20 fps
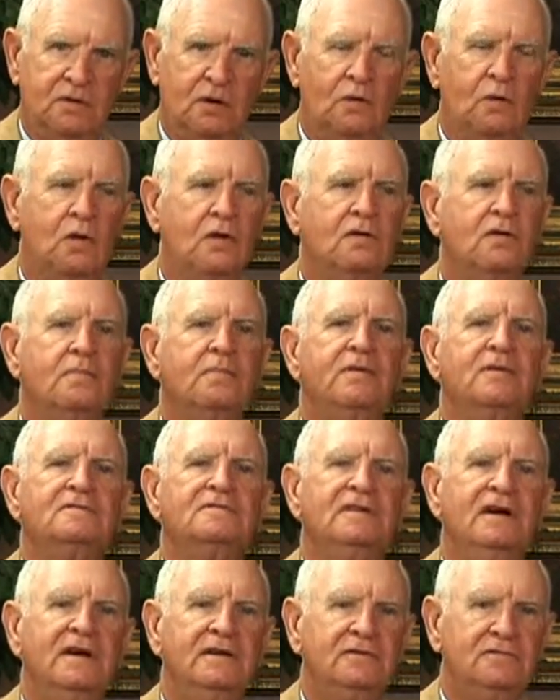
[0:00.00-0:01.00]
or the
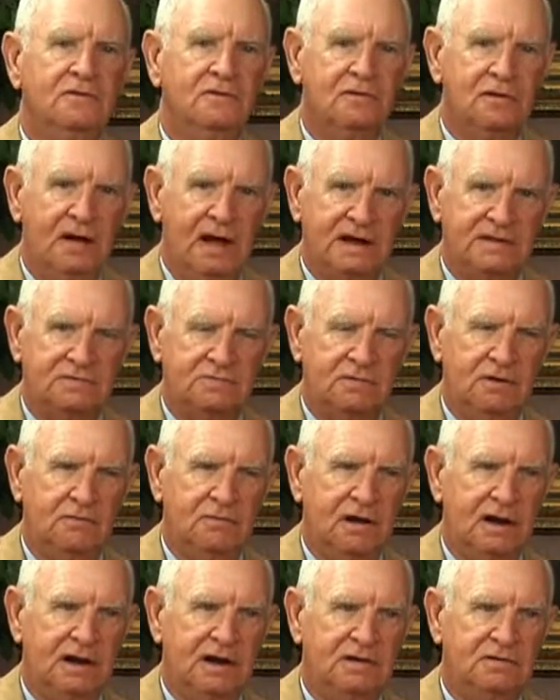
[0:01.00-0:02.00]
potential clients that we
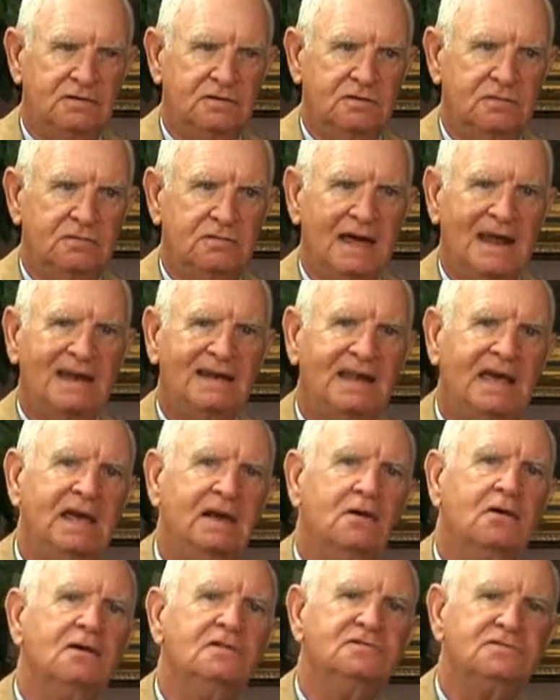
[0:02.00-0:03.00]
run into that
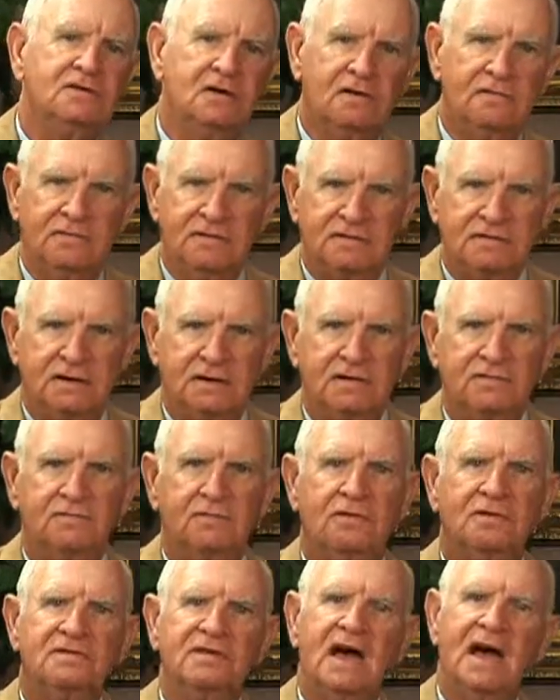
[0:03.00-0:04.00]
need our services
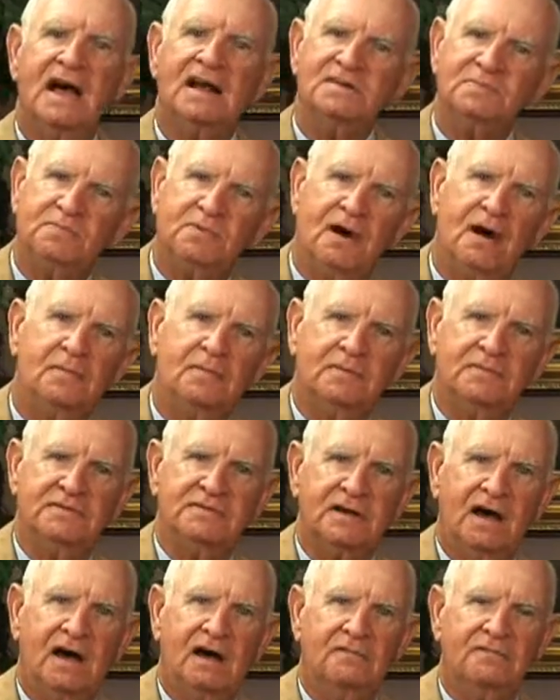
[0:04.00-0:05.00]
for tax problem
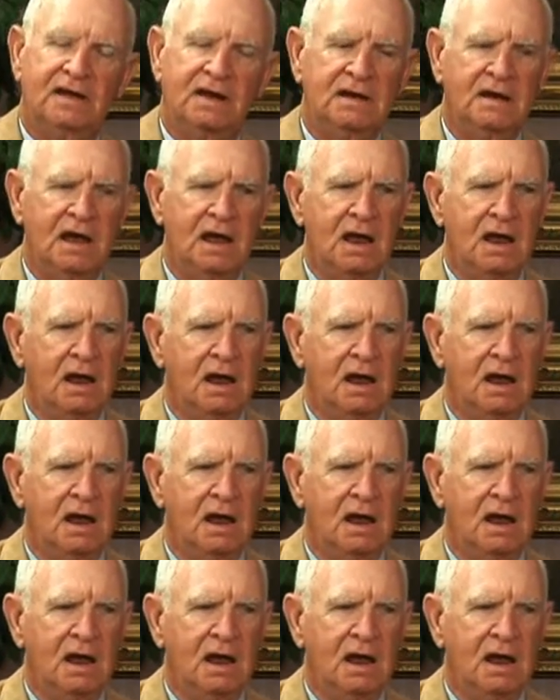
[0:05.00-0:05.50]
solving,